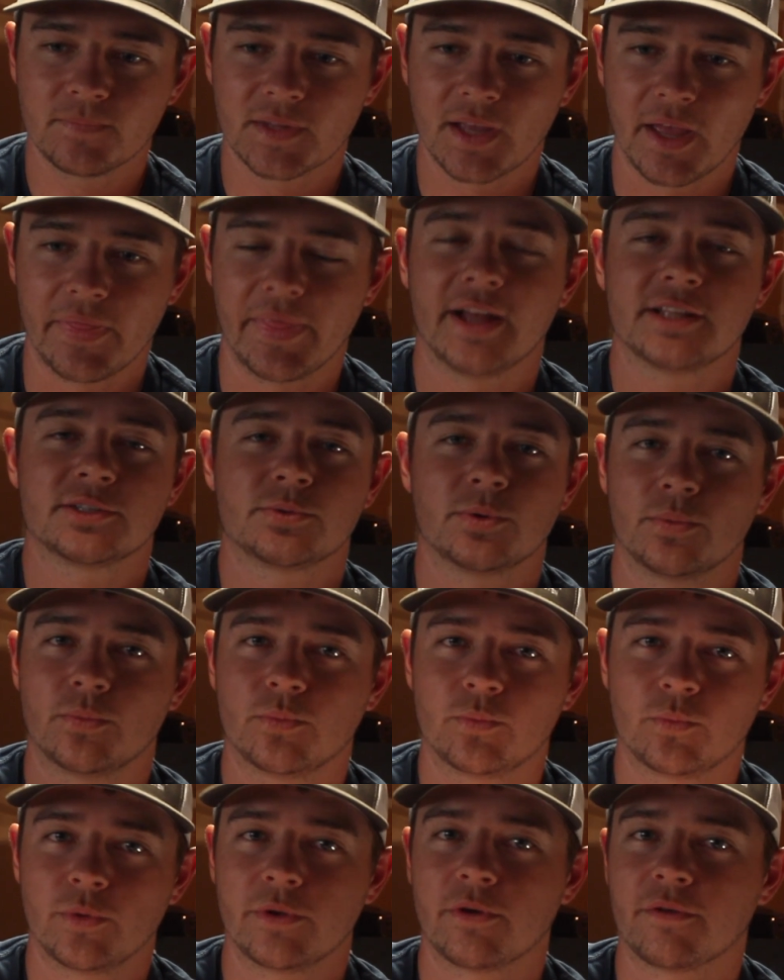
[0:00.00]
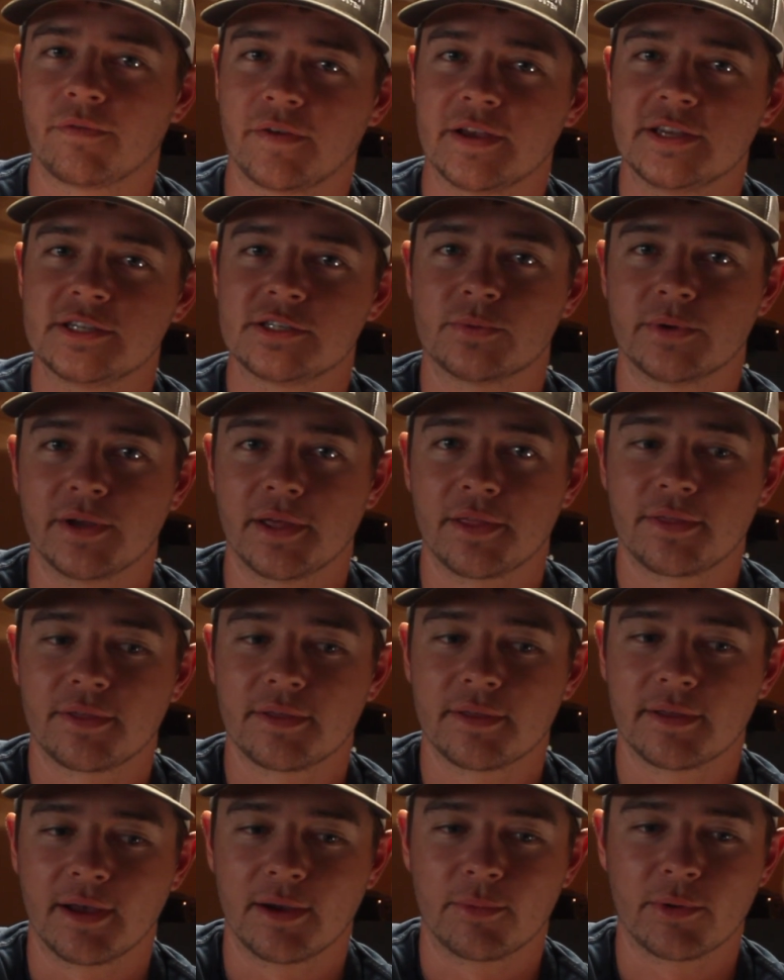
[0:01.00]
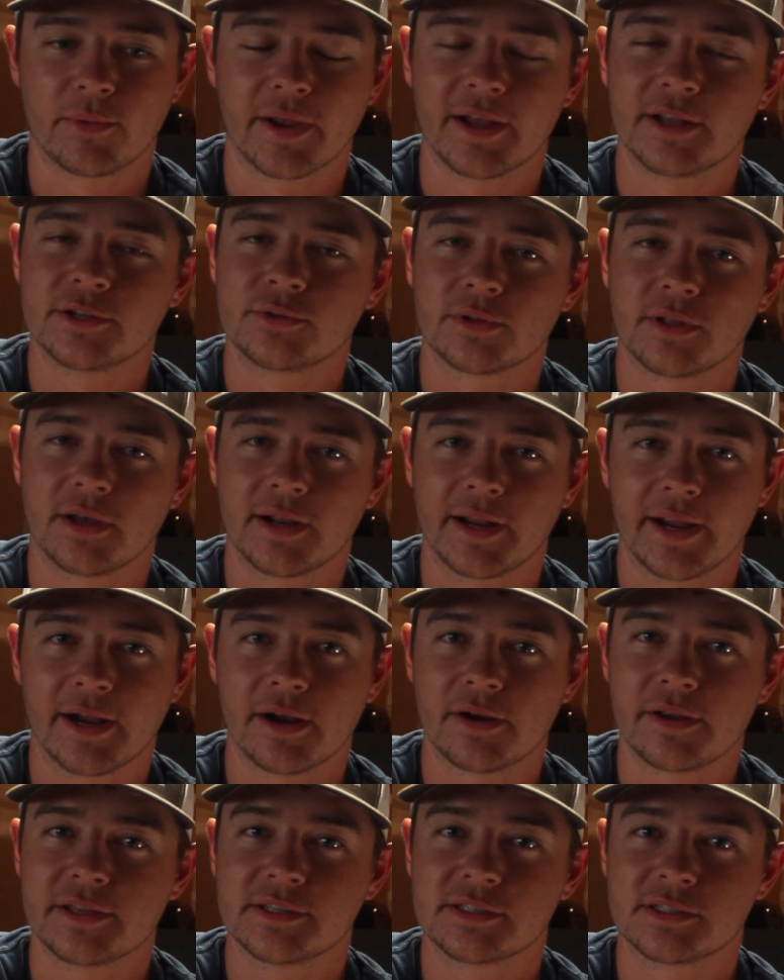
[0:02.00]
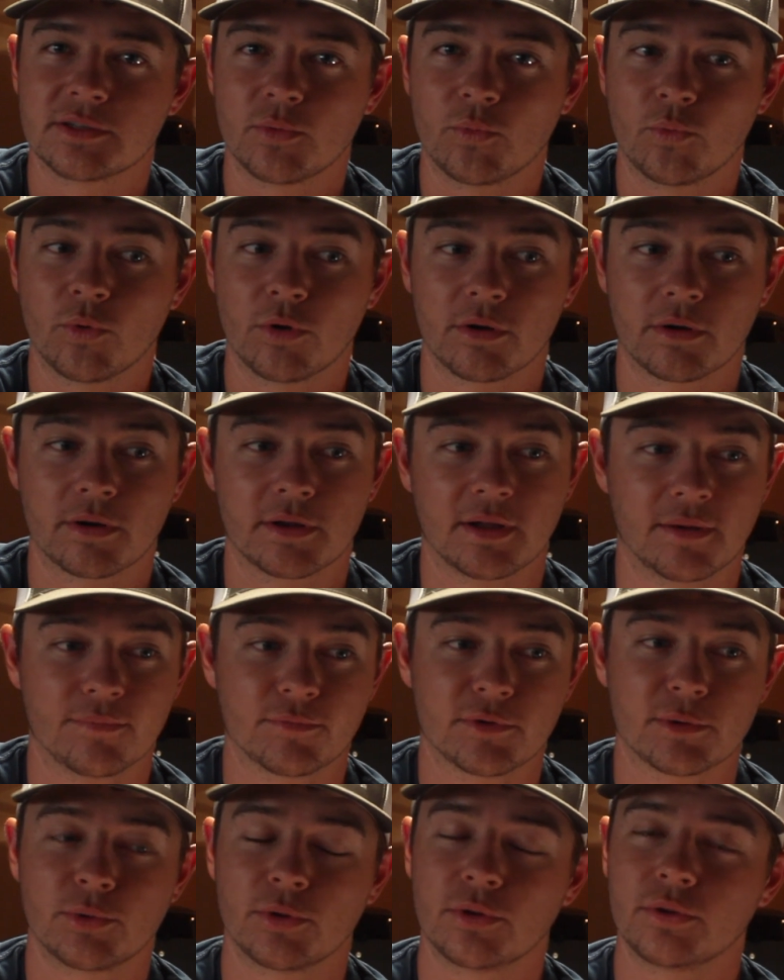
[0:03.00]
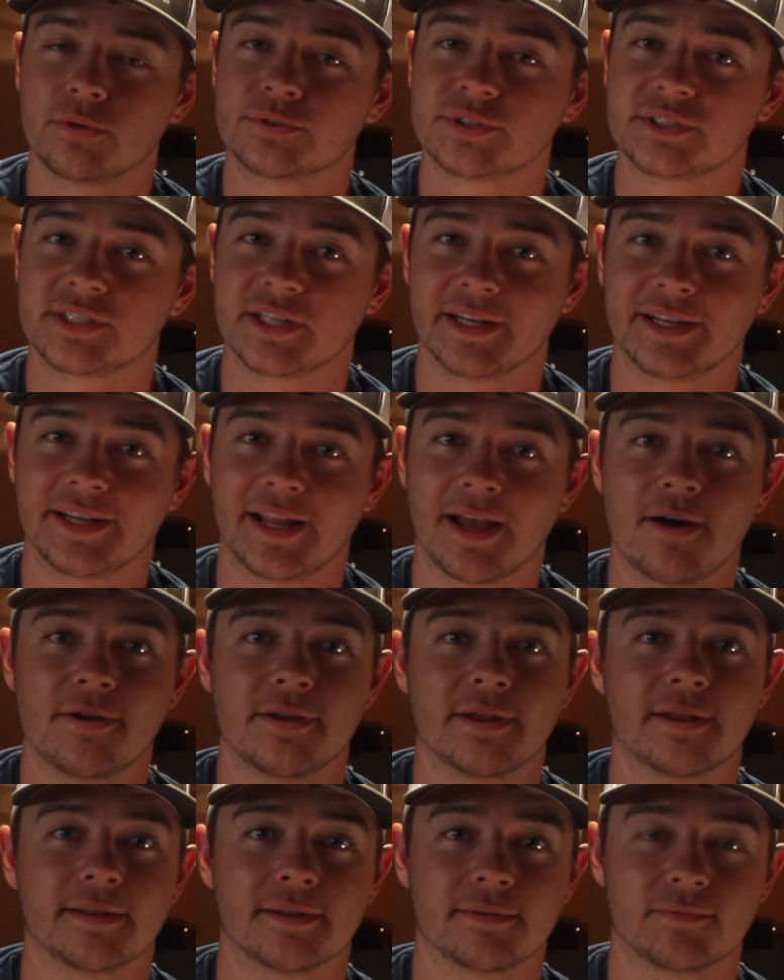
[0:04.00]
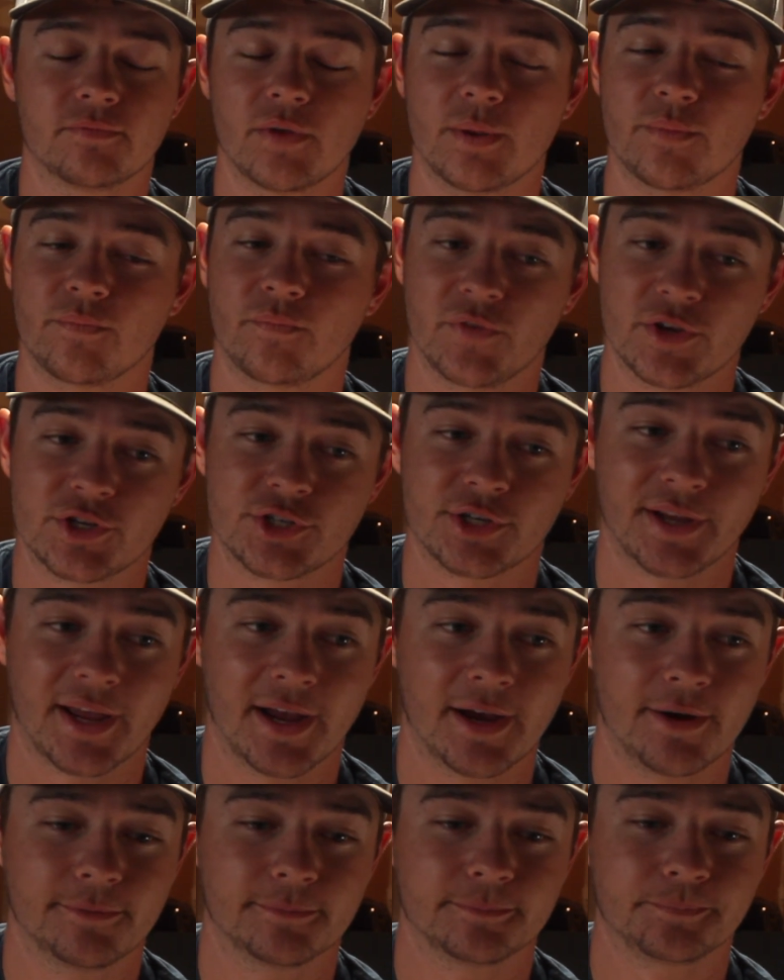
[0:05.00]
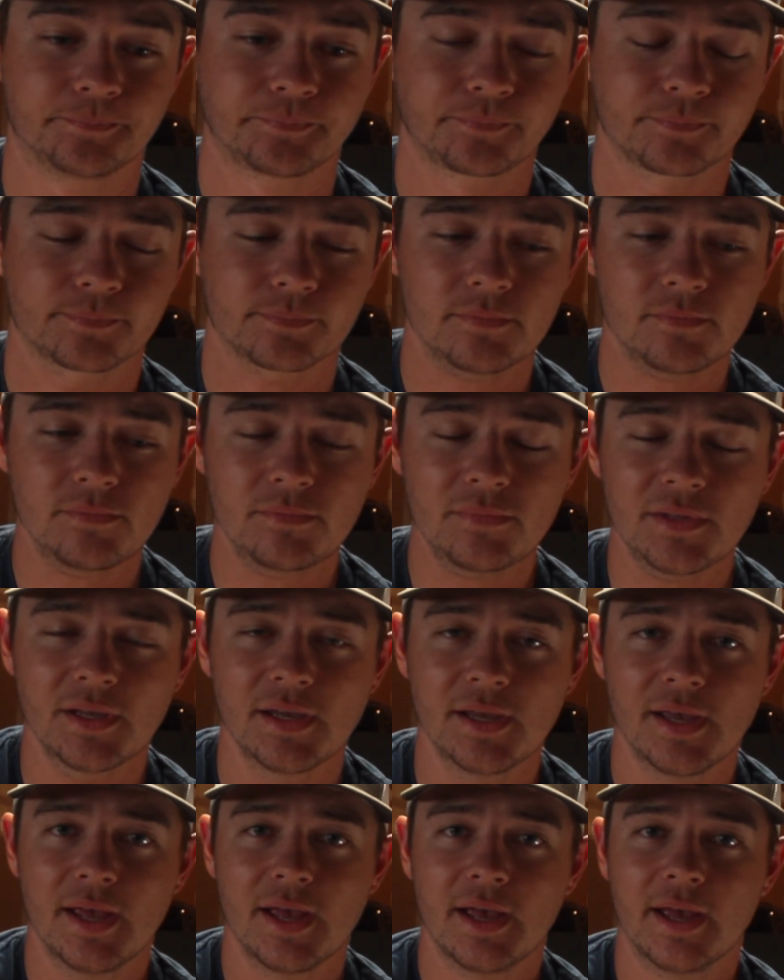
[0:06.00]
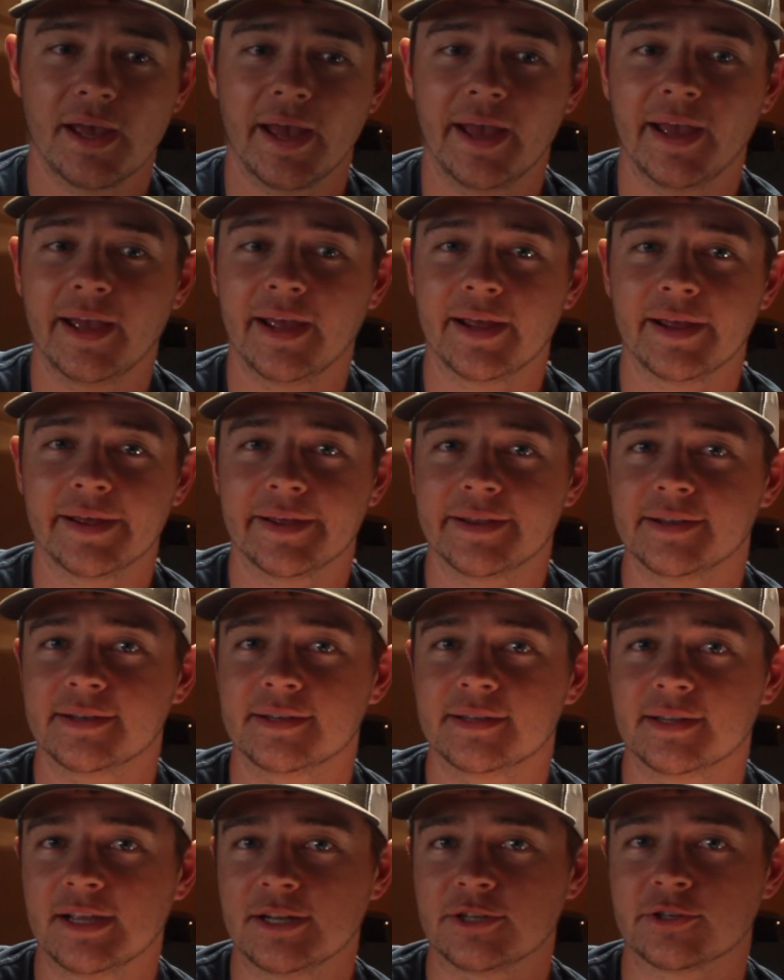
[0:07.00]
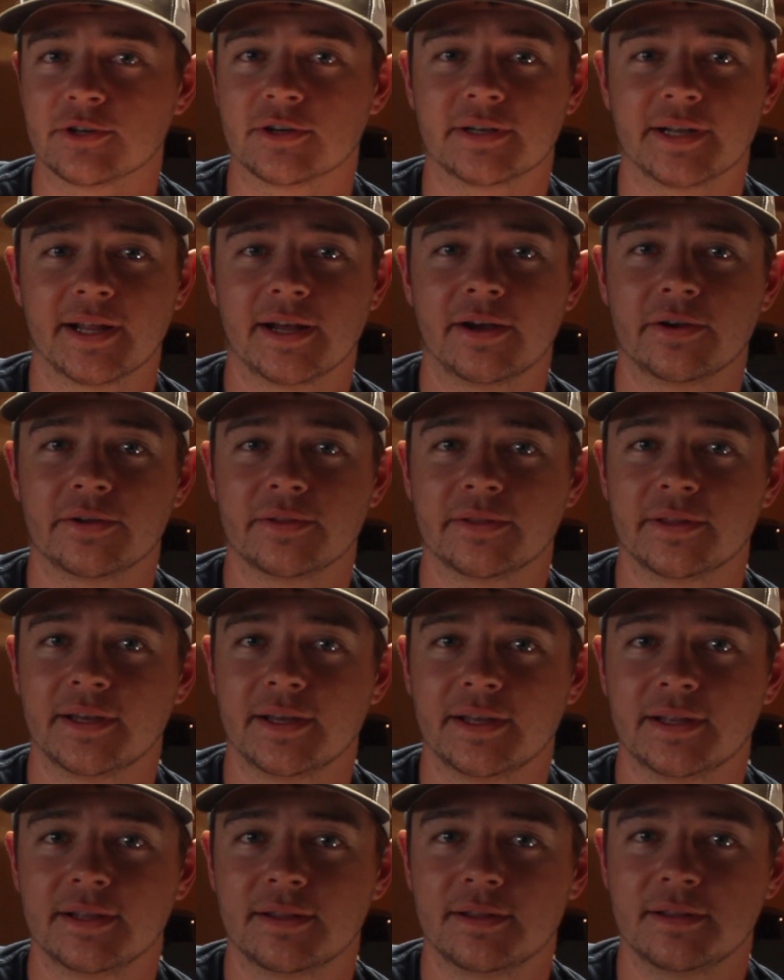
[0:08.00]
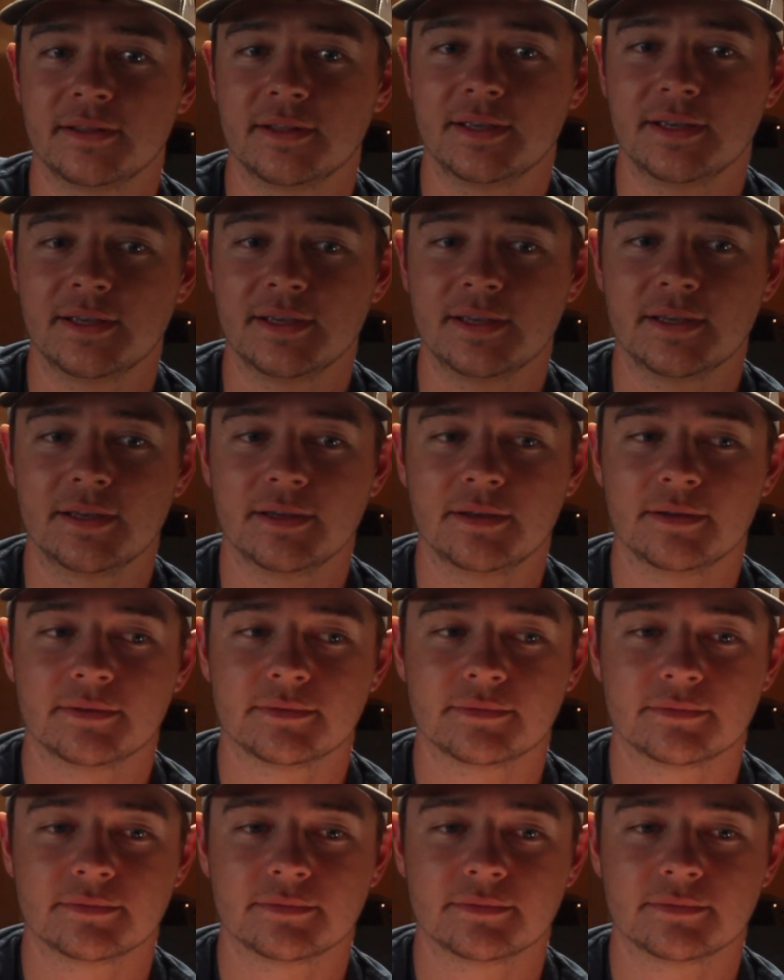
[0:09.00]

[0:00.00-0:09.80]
And that's what we were faced with. We ran into a lot of areas that we're comfortable sitting down in and fishing out. And it turned out that the